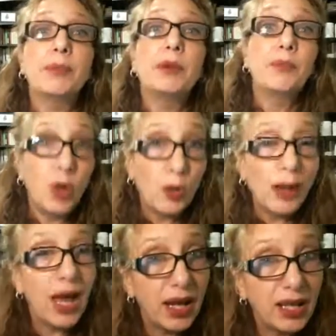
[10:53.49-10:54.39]
But
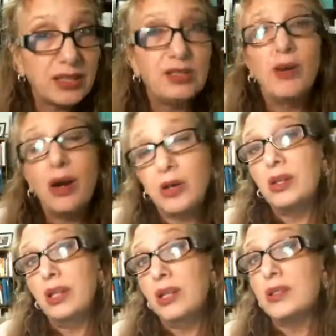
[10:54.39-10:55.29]
probiotics, you are going
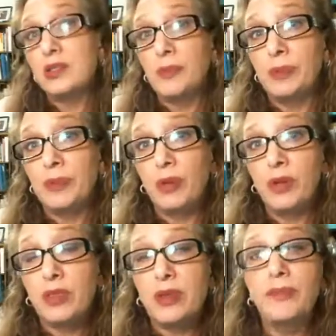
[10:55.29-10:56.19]
to need to supplement
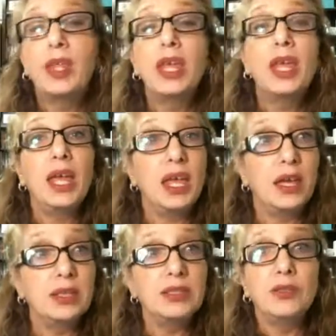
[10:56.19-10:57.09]
with them,
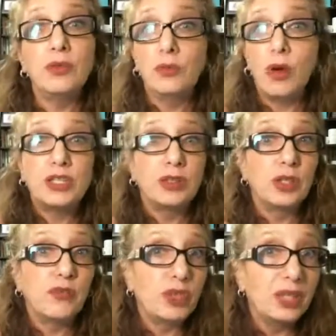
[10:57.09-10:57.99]
and you want to
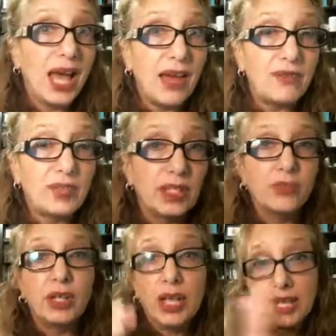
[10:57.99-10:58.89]
look for live
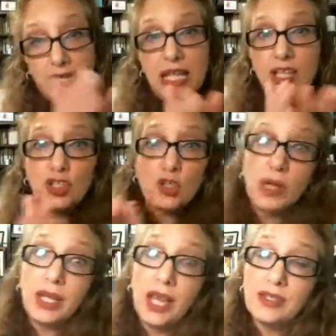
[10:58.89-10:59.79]
delivery, and each
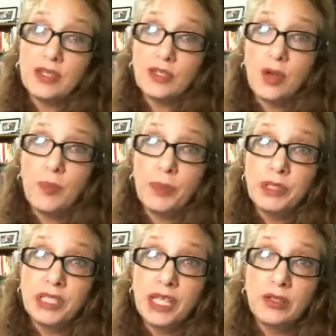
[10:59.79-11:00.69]
strain has its own
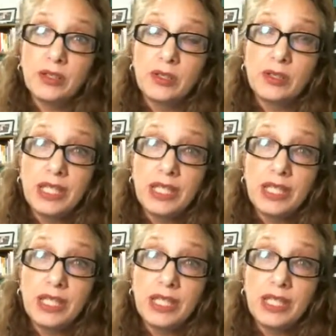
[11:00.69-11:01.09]
particular